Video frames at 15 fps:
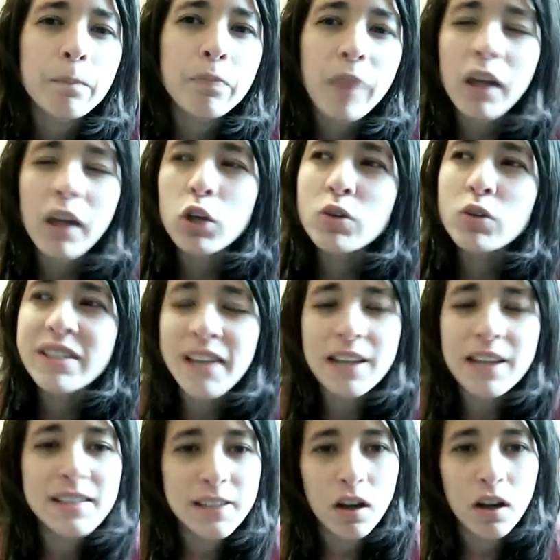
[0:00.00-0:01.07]
Like, you
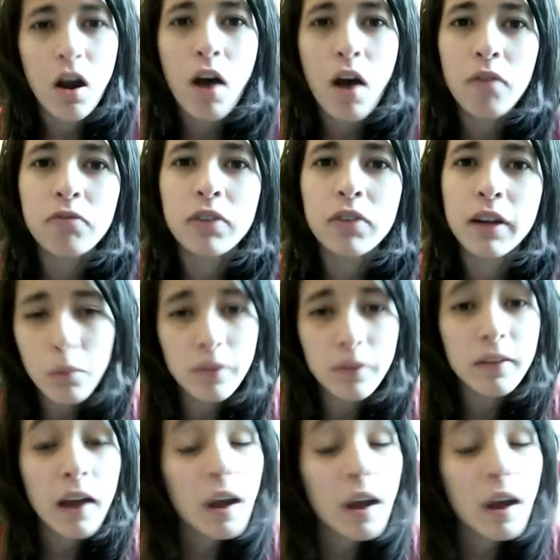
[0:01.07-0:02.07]
sense the conflict.